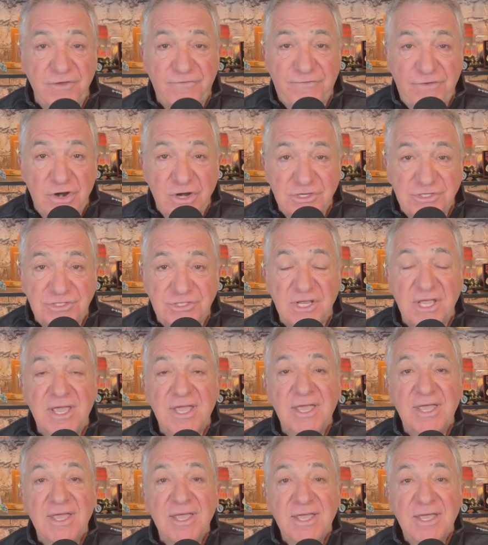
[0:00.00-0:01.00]
the 1st,
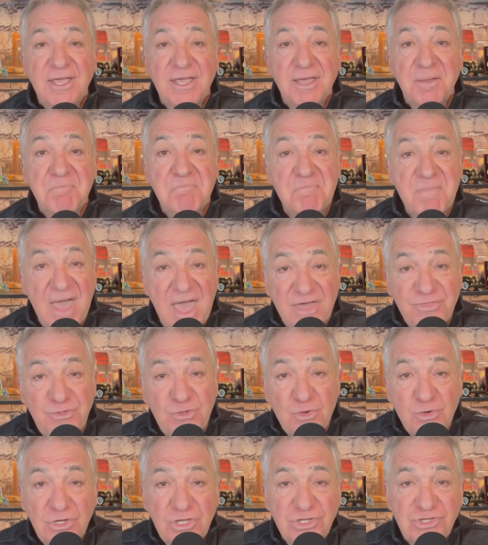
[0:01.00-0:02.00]

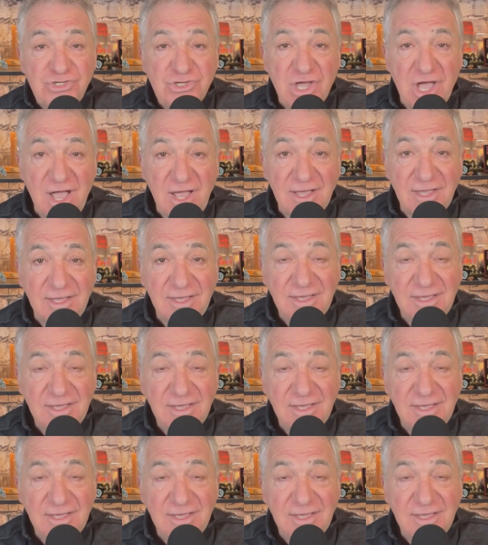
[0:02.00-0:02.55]
Matthew Tkachuk.